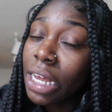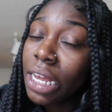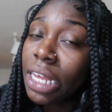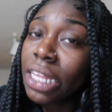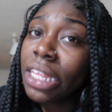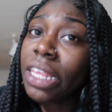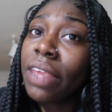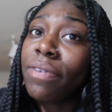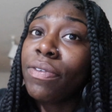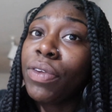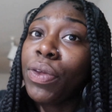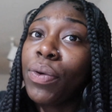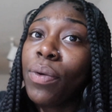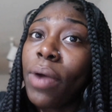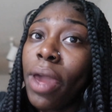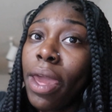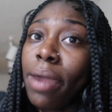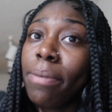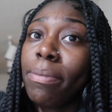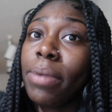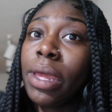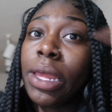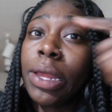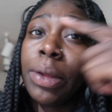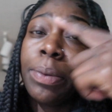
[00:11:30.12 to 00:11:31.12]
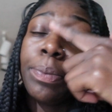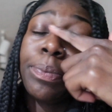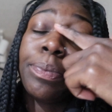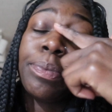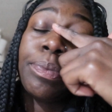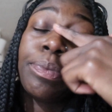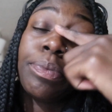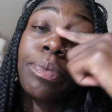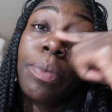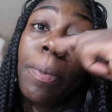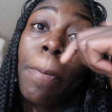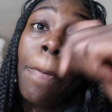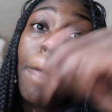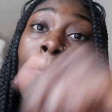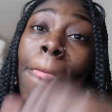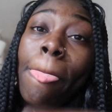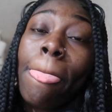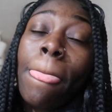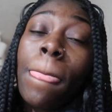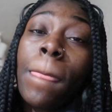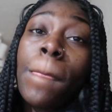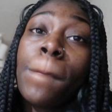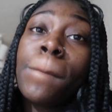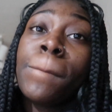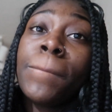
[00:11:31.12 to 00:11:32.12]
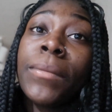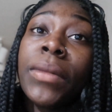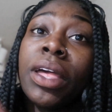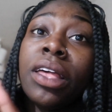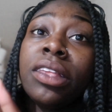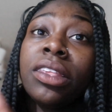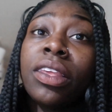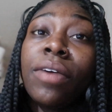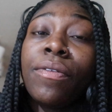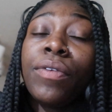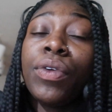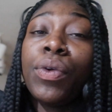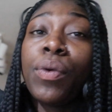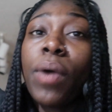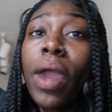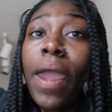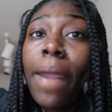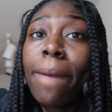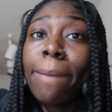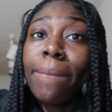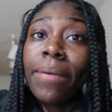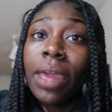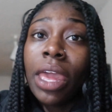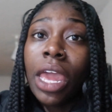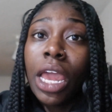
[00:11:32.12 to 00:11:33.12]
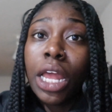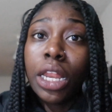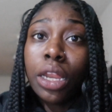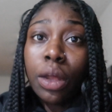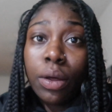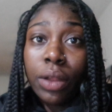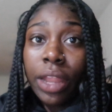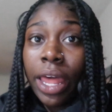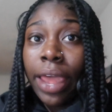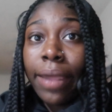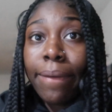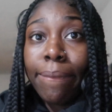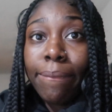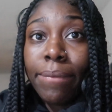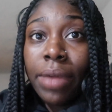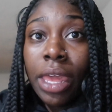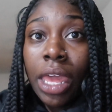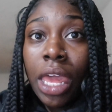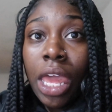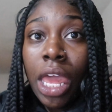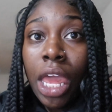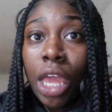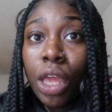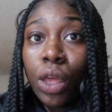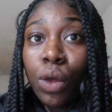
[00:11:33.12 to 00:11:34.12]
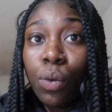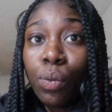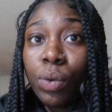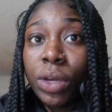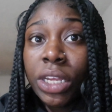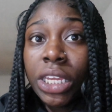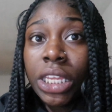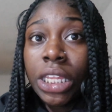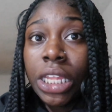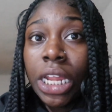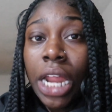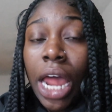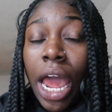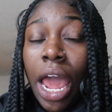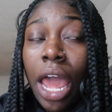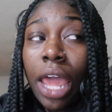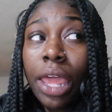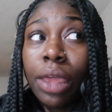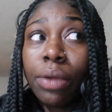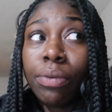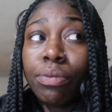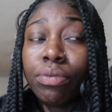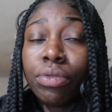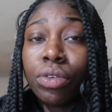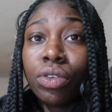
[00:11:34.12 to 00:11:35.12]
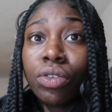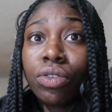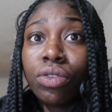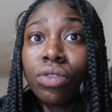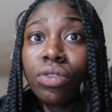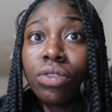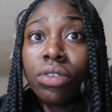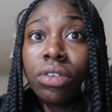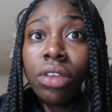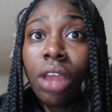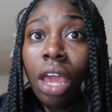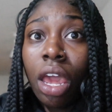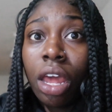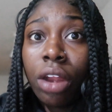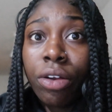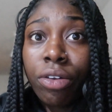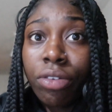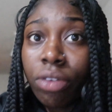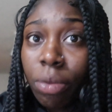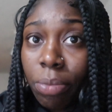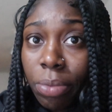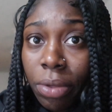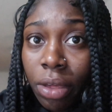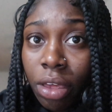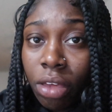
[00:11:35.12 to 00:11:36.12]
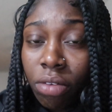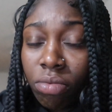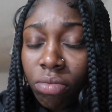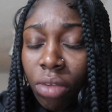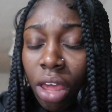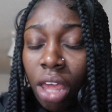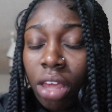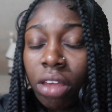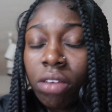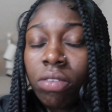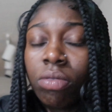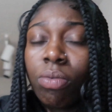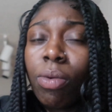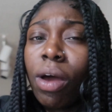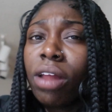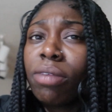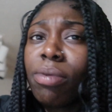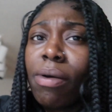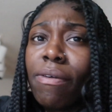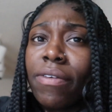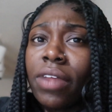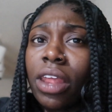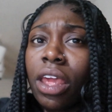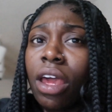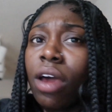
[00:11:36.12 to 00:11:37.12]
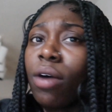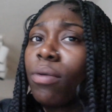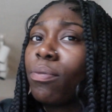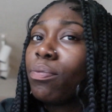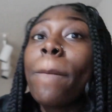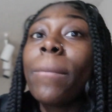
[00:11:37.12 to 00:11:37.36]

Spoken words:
It's giving you hate me. It's giving you hate me and don't like me and you wish that I was dead or something. Like, watch my video.